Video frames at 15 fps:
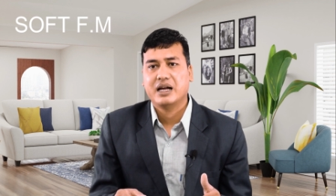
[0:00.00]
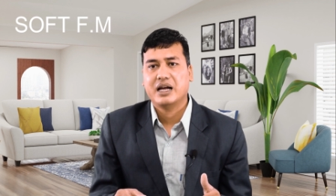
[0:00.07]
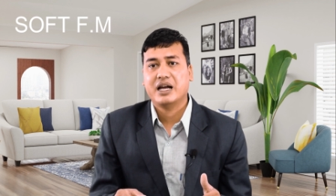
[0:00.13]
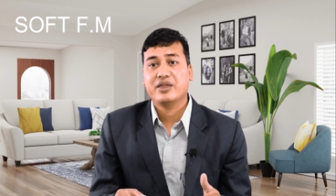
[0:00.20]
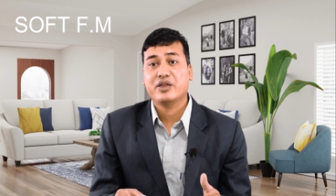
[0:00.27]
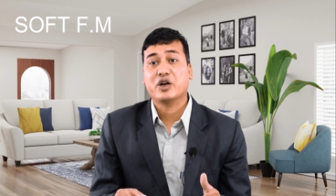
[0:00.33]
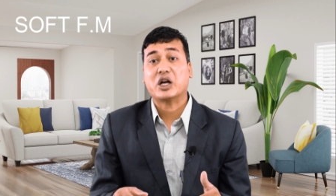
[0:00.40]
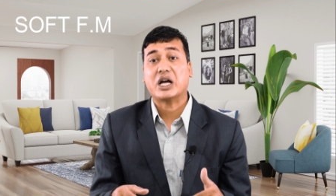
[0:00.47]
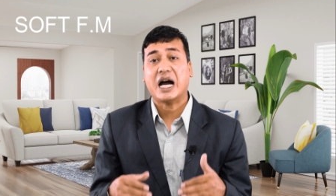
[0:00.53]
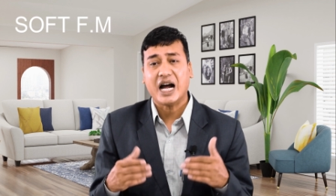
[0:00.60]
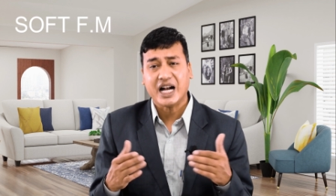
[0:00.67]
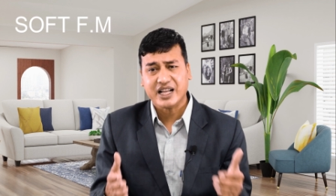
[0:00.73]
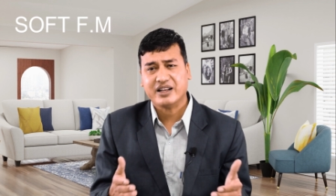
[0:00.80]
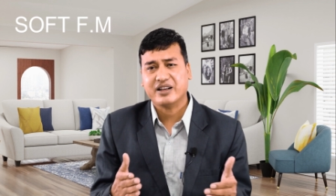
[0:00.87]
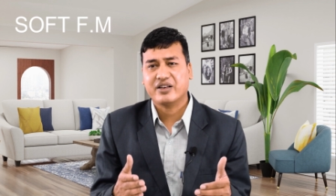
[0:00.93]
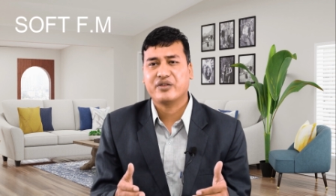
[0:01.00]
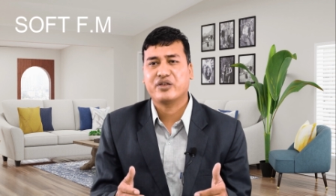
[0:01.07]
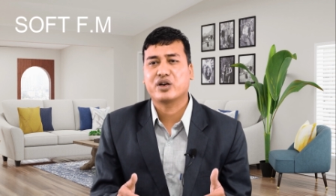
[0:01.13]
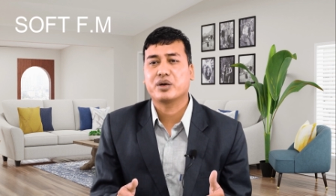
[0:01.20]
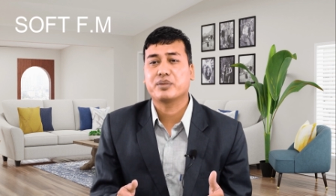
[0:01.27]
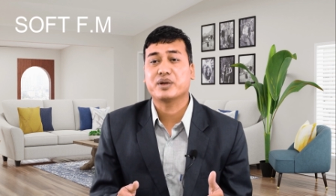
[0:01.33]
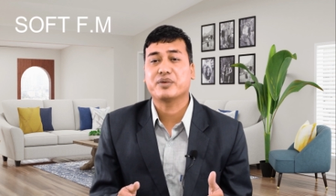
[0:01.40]
and the gardener
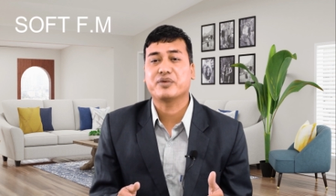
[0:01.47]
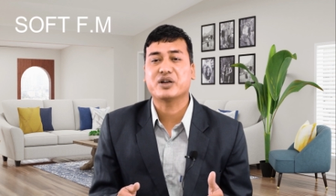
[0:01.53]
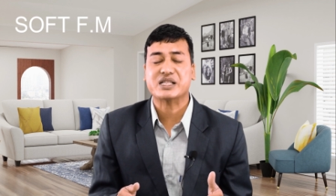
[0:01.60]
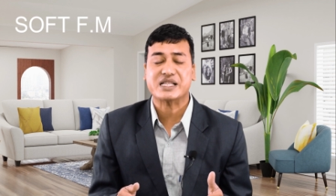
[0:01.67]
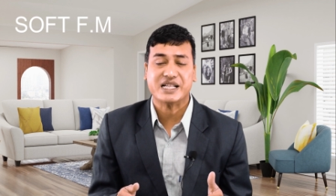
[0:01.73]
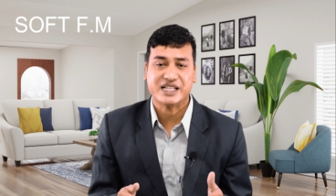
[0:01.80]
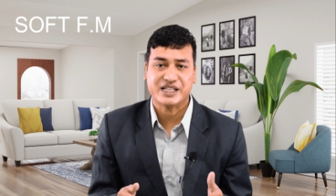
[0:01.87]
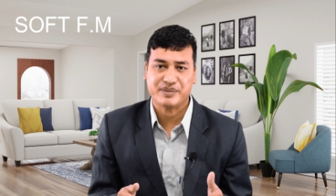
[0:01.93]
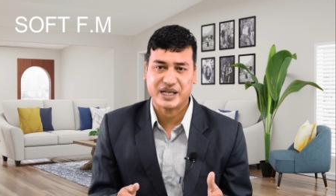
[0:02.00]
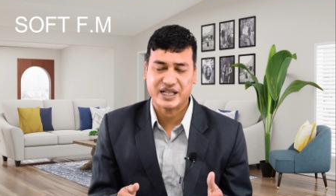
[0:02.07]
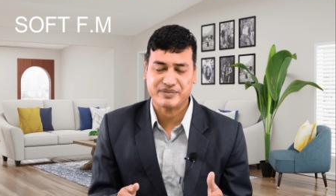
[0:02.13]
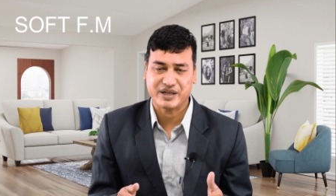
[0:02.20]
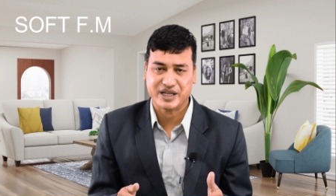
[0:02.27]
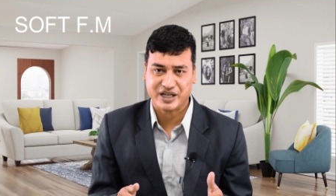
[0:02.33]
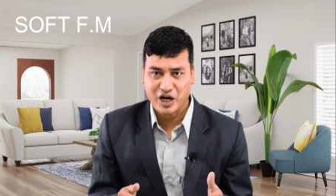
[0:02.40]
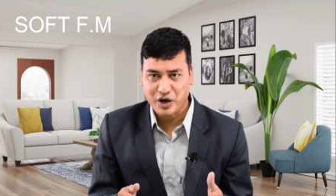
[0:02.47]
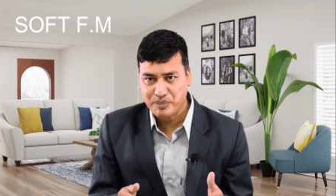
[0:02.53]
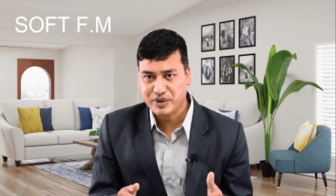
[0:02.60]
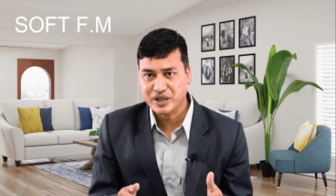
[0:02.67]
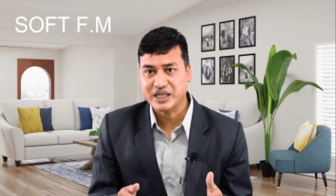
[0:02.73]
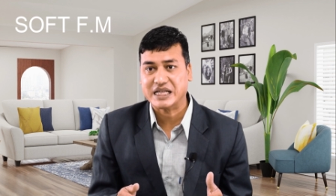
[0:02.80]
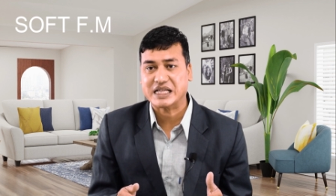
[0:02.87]
from the facility management
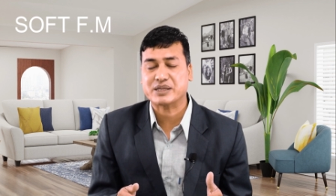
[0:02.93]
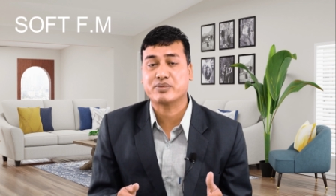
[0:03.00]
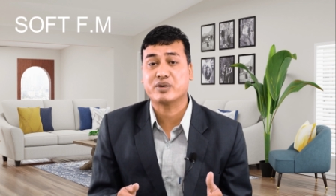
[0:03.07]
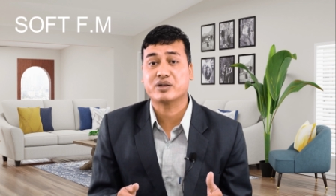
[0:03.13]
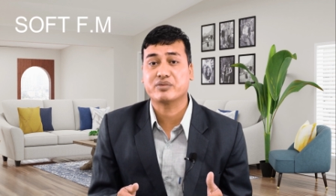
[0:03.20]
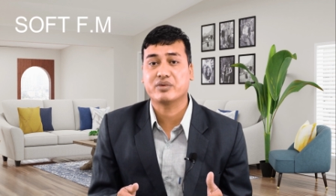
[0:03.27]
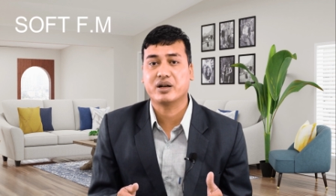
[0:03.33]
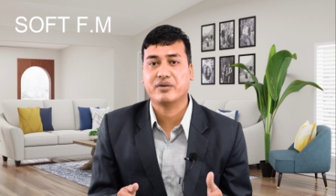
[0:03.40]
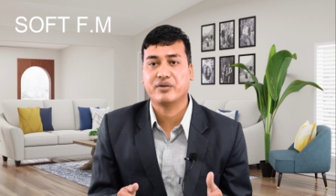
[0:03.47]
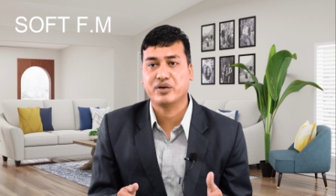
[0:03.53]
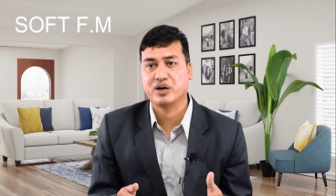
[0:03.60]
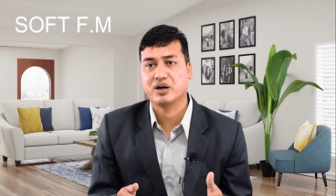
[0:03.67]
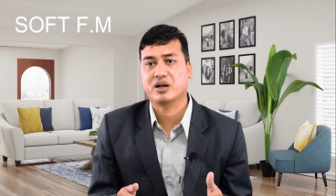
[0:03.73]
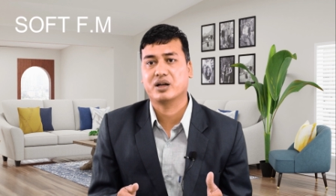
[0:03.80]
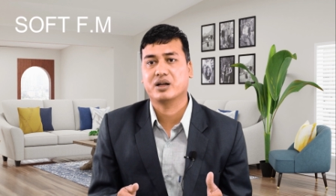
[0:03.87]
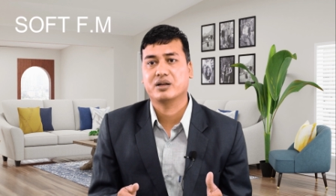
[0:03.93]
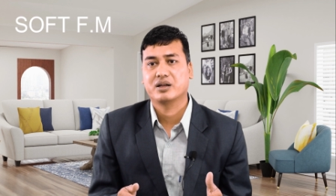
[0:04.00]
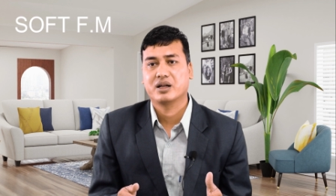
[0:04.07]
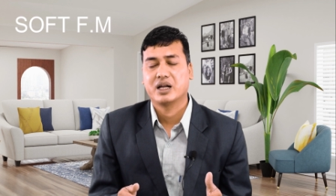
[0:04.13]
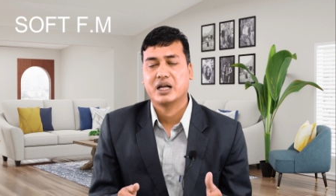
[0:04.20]
company responsible for